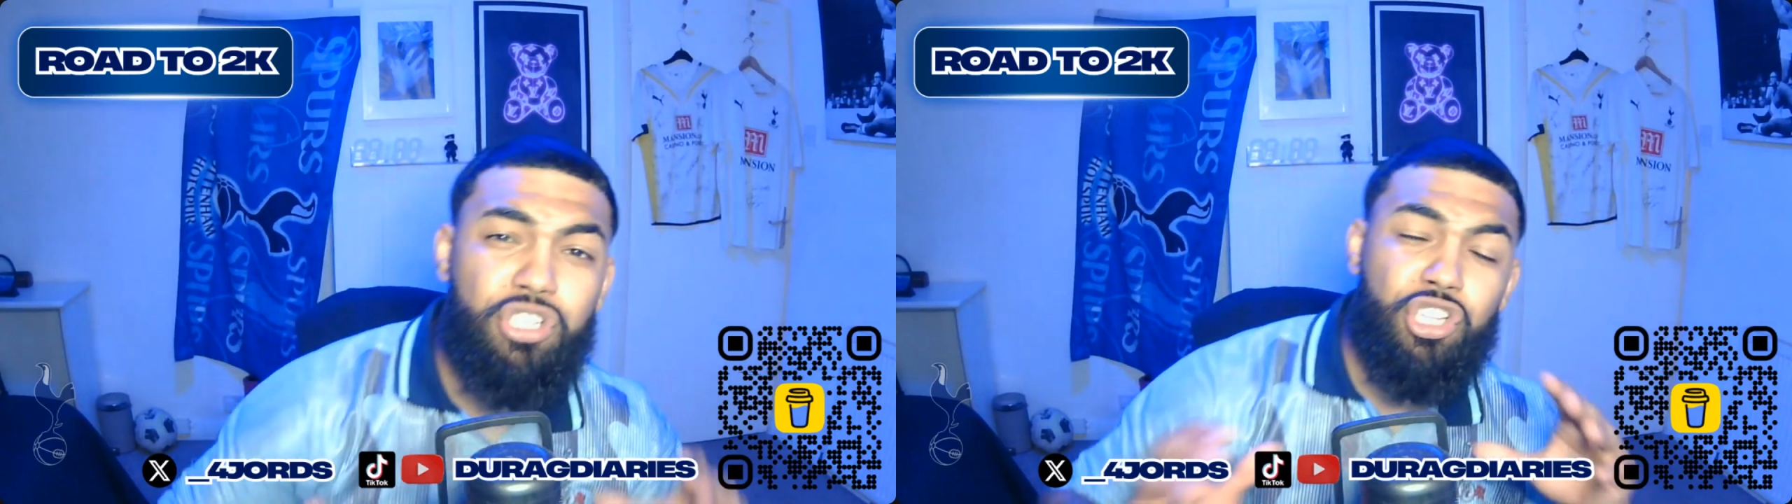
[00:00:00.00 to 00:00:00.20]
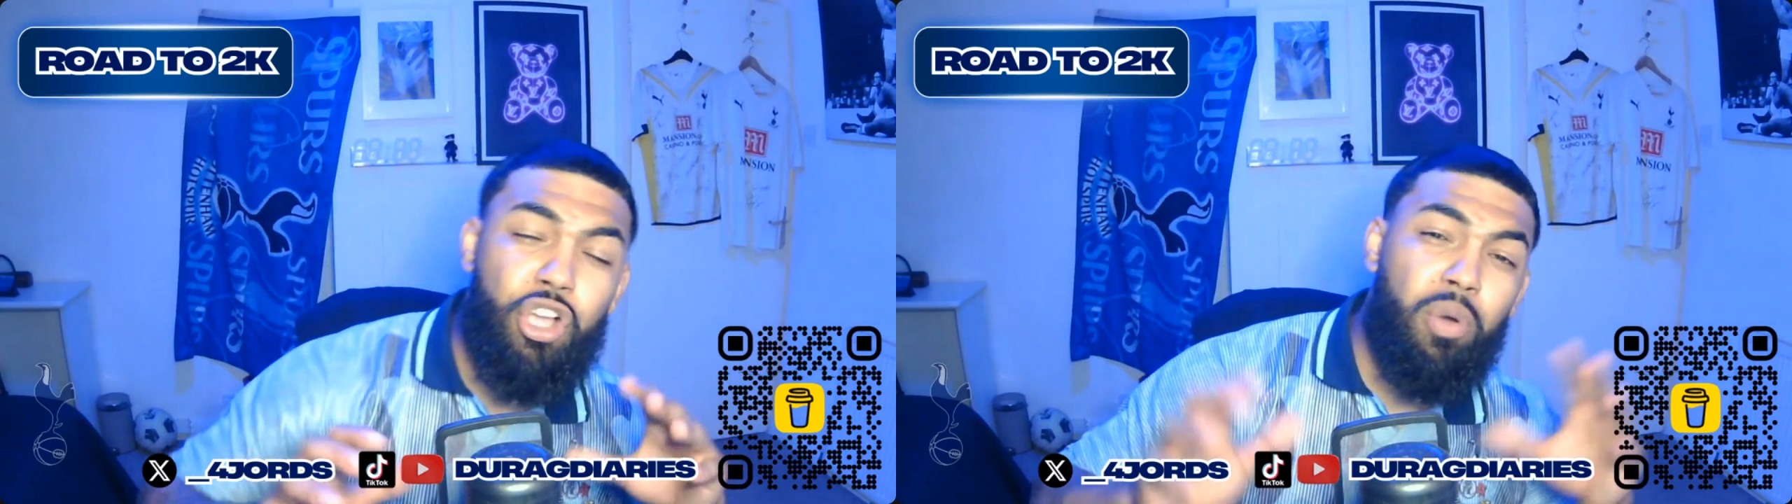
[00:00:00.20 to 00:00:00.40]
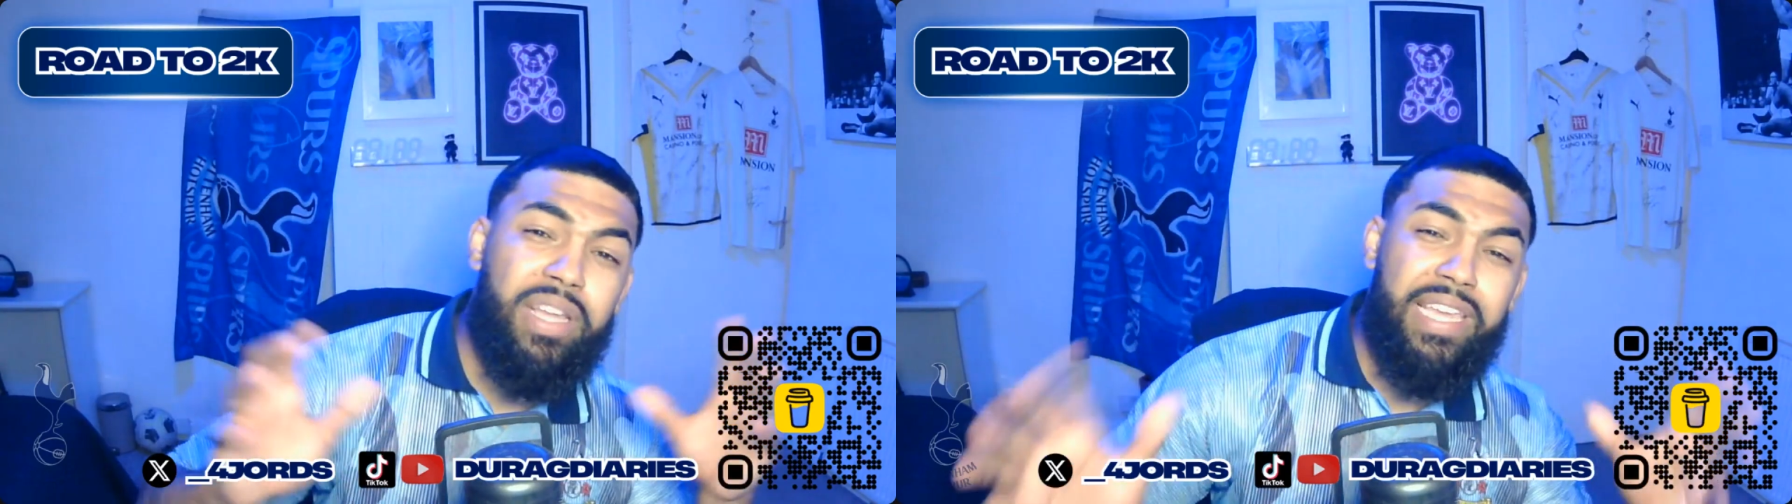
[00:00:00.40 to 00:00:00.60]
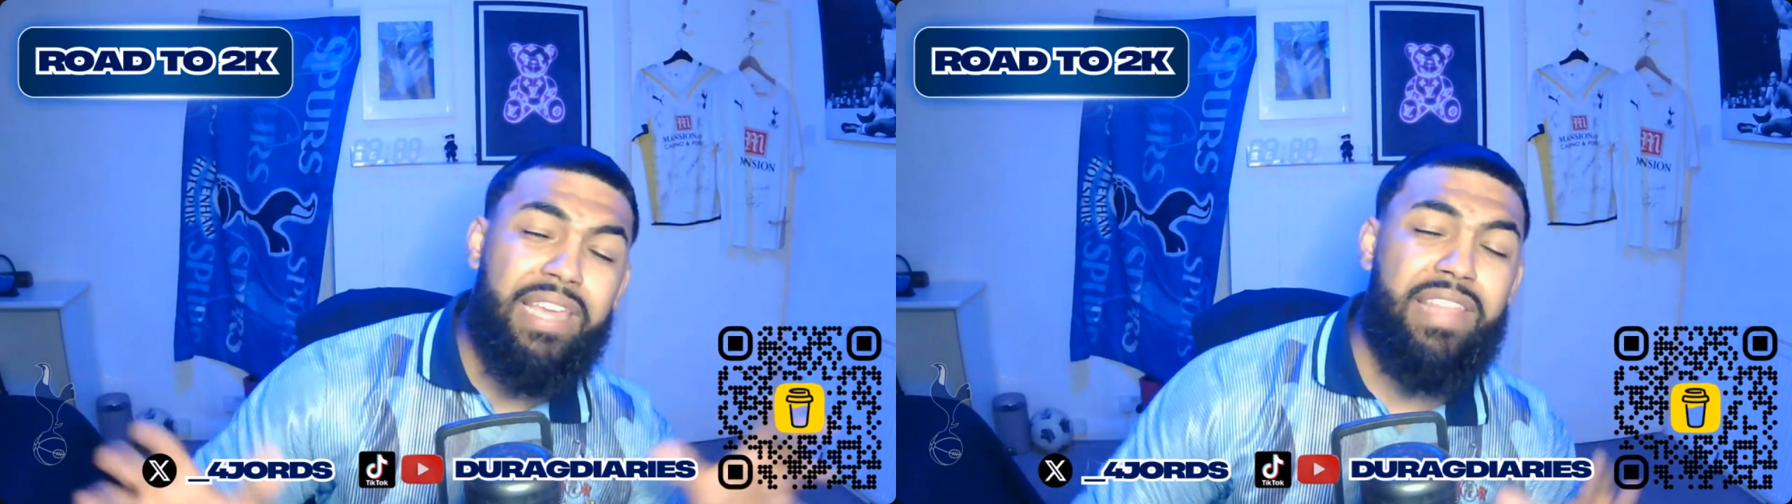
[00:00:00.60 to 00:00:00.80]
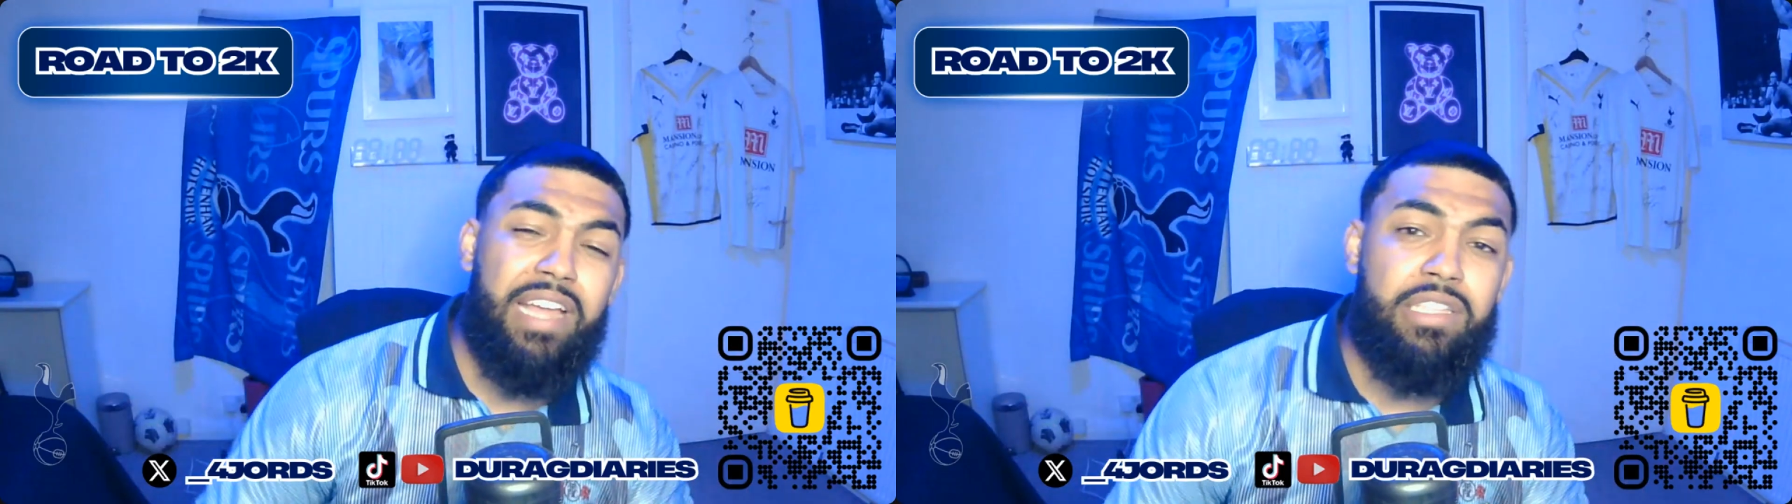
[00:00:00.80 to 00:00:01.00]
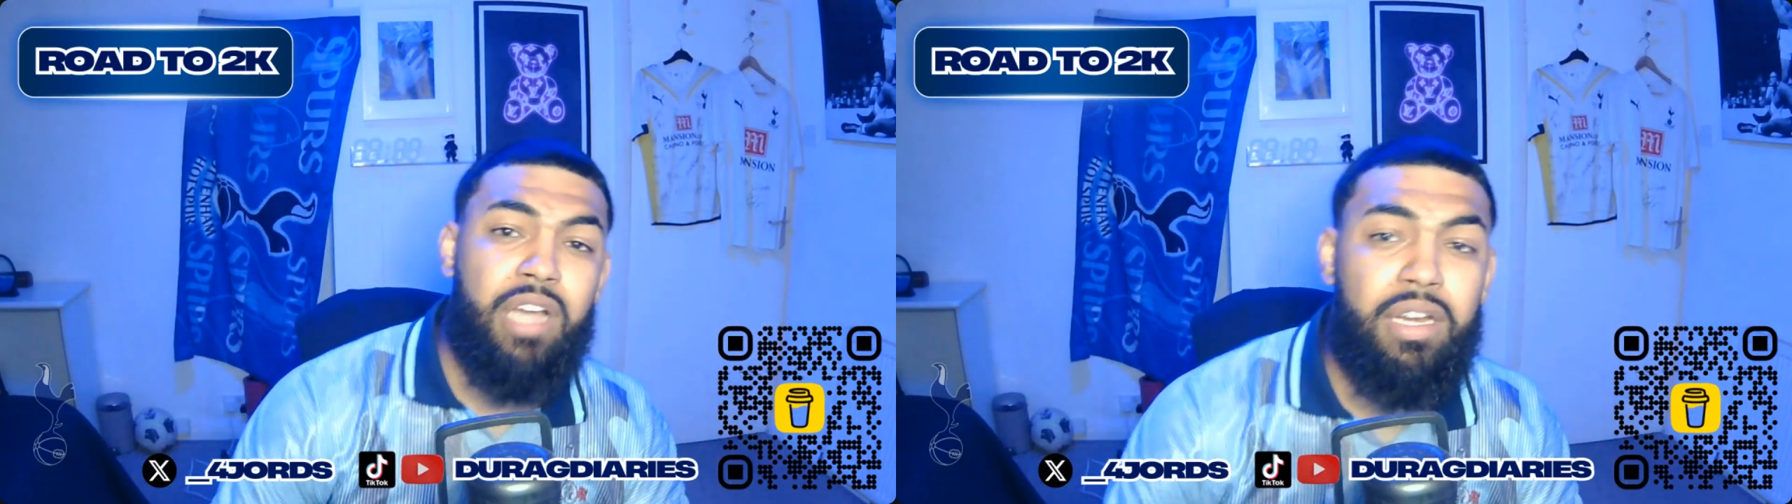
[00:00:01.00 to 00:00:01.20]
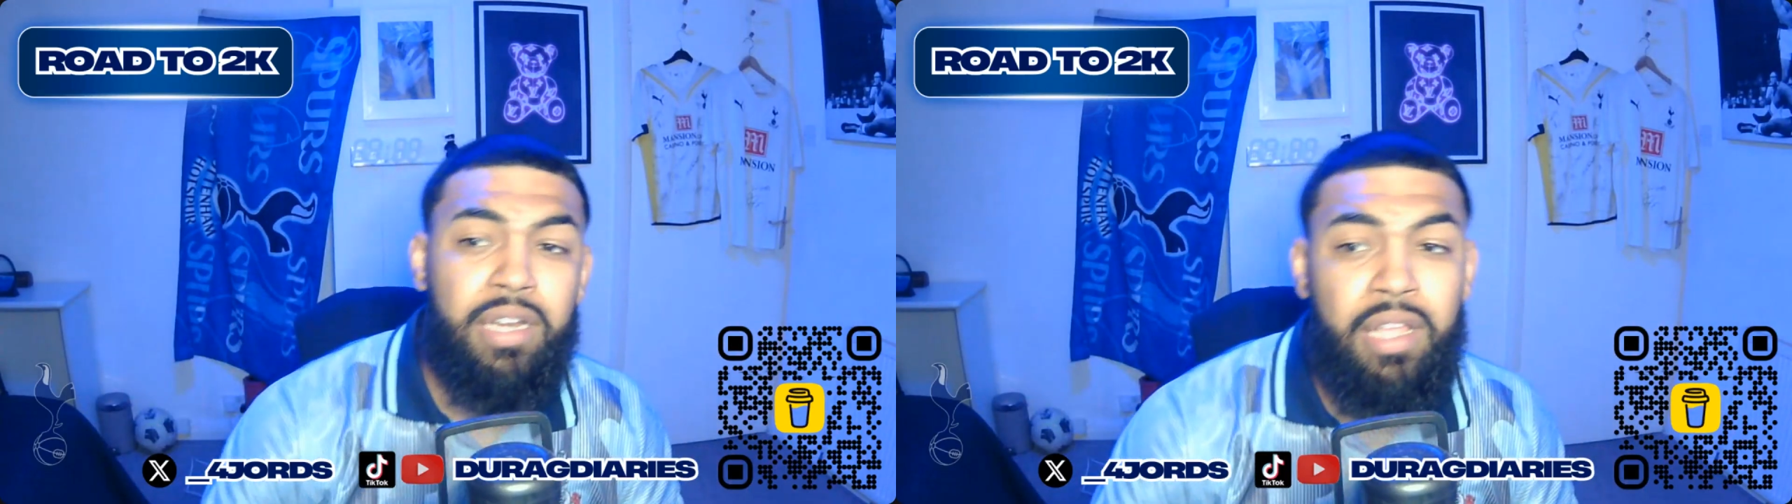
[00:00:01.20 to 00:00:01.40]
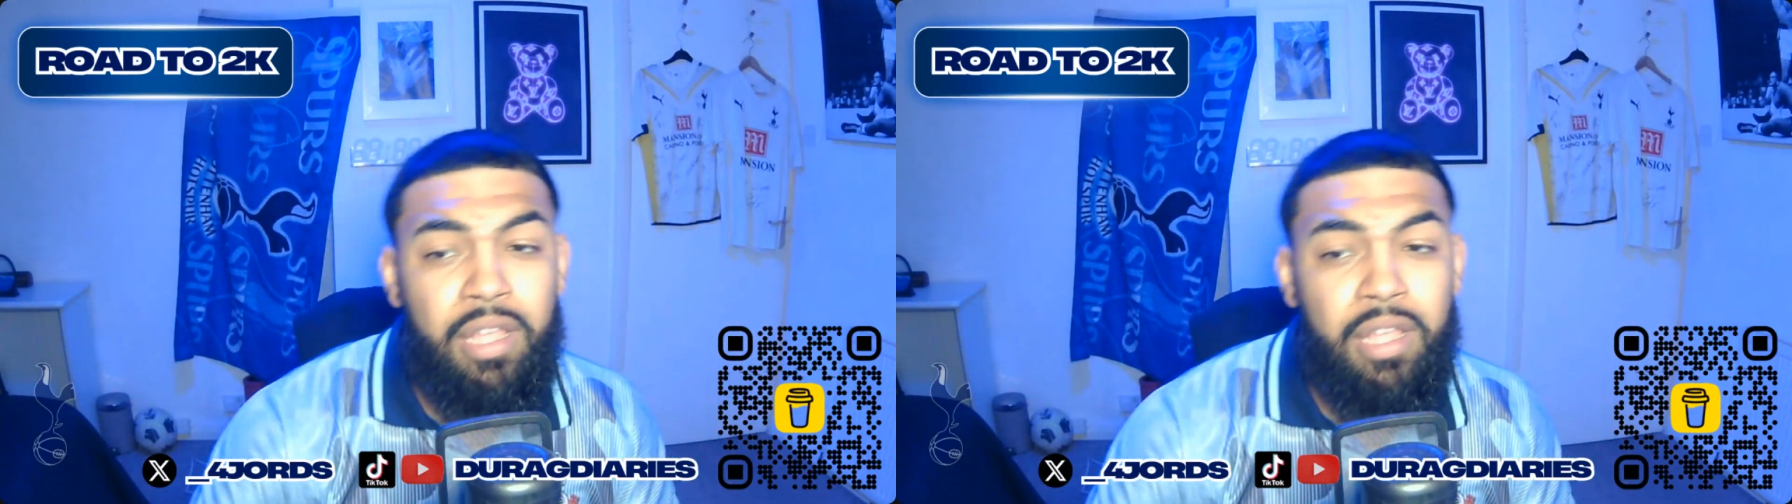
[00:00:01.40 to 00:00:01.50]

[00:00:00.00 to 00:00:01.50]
to go and get that done.